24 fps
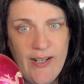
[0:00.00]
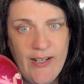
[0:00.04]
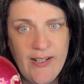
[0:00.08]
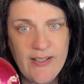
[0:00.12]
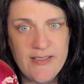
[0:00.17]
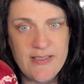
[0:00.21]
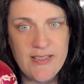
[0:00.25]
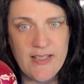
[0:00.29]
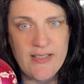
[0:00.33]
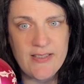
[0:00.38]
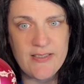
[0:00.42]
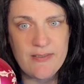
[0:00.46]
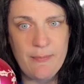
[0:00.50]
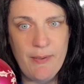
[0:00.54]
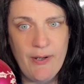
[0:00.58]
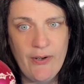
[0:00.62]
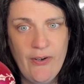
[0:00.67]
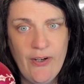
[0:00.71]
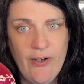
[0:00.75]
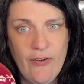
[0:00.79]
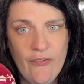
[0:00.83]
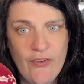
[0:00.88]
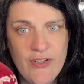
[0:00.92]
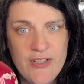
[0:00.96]
and it says
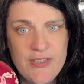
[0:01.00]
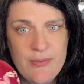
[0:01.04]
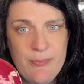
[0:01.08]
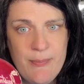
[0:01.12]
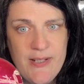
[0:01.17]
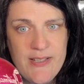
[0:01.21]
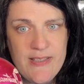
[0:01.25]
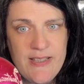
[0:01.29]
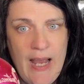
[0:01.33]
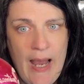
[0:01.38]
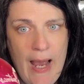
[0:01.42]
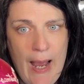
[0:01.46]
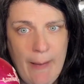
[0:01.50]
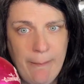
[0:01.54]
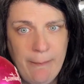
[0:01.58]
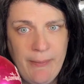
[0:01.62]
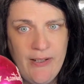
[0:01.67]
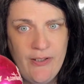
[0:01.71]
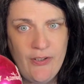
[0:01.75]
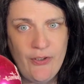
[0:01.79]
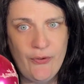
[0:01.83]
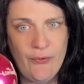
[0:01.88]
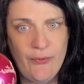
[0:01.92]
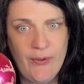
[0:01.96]
Merry Christmas,
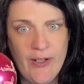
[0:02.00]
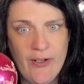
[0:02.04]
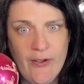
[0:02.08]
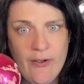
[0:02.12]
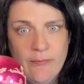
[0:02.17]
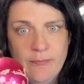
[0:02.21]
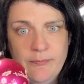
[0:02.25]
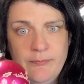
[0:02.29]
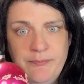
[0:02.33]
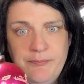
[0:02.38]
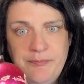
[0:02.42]
Happy New Year.